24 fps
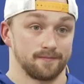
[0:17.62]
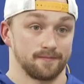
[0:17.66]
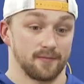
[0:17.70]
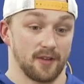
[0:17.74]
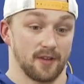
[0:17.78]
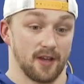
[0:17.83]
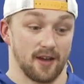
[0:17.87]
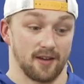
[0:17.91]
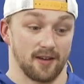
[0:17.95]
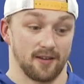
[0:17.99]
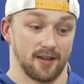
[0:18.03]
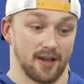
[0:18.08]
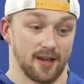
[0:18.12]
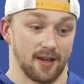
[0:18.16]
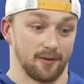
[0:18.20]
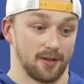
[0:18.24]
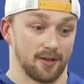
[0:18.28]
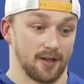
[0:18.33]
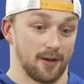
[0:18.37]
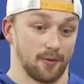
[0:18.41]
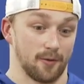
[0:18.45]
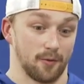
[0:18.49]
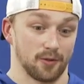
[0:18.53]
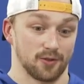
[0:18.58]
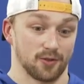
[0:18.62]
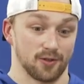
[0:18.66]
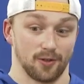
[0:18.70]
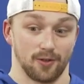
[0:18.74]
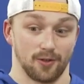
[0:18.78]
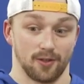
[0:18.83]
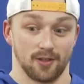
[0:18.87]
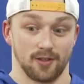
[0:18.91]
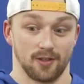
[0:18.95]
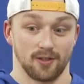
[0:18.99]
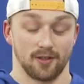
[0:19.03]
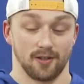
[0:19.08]
Yeah, I was
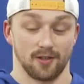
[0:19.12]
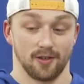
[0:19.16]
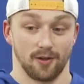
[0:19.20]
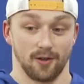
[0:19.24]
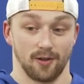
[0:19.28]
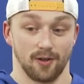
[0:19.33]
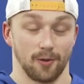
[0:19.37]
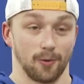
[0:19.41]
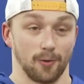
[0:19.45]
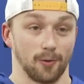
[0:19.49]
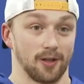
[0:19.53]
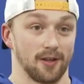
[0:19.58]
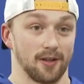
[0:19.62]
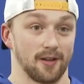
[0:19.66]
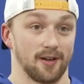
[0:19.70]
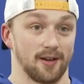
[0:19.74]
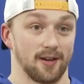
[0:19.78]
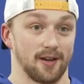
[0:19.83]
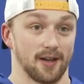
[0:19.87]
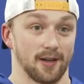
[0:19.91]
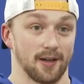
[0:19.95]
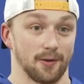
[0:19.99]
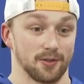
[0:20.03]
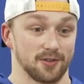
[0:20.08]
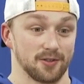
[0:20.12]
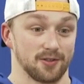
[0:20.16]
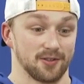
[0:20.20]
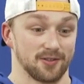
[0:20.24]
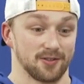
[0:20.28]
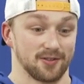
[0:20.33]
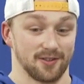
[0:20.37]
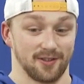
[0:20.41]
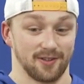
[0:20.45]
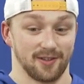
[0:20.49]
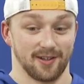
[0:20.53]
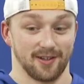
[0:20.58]
all over there. I was
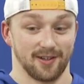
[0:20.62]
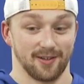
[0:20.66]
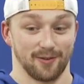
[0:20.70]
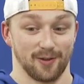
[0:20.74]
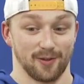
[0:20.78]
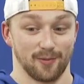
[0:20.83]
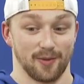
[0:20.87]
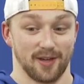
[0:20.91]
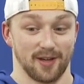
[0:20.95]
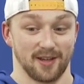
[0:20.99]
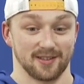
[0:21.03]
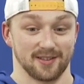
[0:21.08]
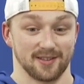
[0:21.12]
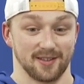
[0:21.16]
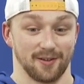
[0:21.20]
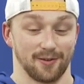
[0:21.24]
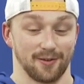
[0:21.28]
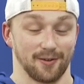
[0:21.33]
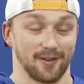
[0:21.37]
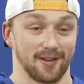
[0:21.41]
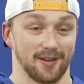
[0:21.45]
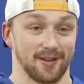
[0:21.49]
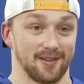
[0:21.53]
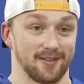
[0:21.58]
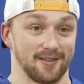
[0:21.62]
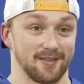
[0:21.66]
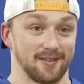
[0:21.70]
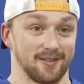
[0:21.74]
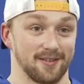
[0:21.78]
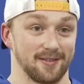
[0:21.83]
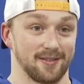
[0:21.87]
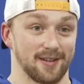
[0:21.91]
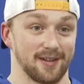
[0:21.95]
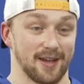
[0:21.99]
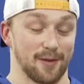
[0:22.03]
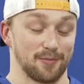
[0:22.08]
just on the backside of the net
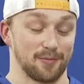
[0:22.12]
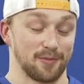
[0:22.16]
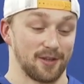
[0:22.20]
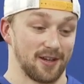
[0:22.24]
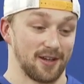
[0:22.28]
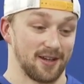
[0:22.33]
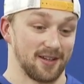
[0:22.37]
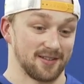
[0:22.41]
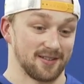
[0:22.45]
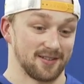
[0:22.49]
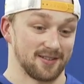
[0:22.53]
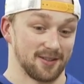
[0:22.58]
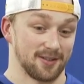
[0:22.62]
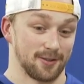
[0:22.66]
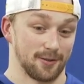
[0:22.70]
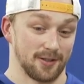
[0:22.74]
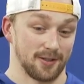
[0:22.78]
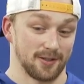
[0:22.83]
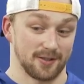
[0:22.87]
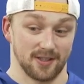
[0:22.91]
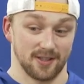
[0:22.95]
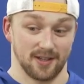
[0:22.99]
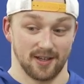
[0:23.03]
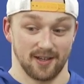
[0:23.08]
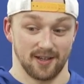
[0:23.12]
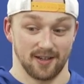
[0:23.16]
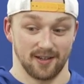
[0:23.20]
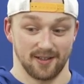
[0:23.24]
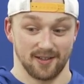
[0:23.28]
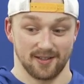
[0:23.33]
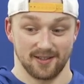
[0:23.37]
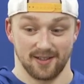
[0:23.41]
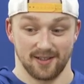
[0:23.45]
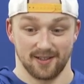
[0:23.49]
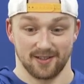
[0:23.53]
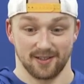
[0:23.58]
and tapped it in. So
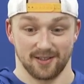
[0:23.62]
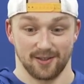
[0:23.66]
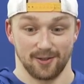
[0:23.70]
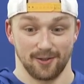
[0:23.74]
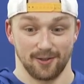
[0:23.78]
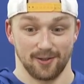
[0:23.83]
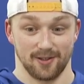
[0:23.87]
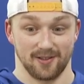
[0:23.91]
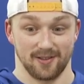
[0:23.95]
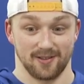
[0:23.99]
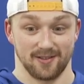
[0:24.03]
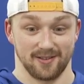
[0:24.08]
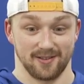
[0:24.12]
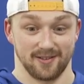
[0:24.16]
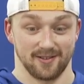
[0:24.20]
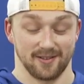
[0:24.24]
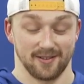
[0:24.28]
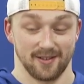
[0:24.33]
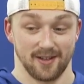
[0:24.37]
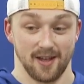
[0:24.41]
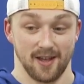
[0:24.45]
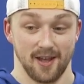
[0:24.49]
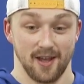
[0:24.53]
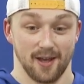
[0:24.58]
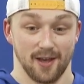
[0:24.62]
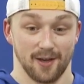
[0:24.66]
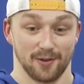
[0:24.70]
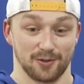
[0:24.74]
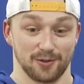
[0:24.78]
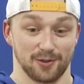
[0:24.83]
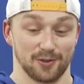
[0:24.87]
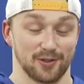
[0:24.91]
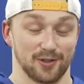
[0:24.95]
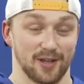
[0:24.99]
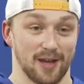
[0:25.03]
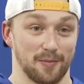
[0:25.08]
it's his goal, and I was
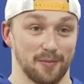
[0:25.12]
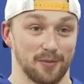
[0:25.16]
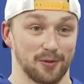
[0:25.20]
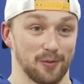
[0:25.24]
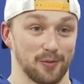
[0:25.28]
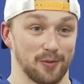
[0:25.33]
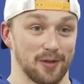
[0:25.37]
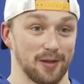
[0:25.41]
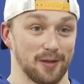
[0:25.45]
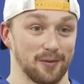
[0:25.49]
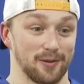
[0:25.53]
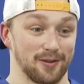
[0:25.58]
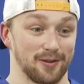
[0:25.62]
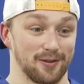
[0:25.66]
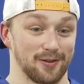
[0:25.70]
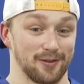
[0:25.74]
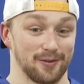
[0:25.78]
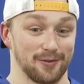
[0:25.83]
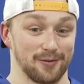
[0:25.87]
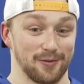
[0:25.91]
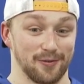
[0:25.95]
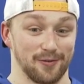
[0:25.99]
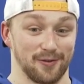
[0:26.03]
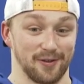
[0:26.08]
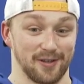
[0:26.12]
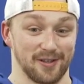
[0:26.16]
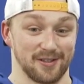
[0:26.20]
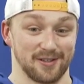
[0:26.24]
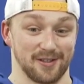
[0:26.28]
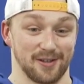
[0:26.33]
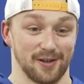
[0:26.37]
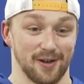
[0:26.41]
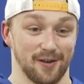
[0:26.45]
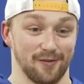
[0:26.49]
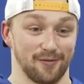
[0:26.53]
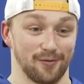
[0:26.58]
just happy to be able to finish
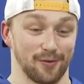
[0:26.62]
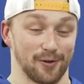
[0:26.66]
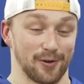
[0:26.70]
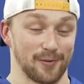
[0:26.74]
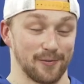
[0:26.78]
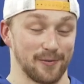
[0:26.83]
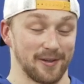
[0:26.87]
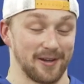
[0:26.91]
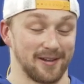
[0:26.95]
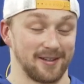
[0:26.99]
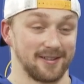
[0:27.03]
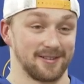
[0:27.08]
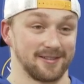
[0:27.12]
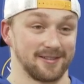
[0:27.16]
it off for him there.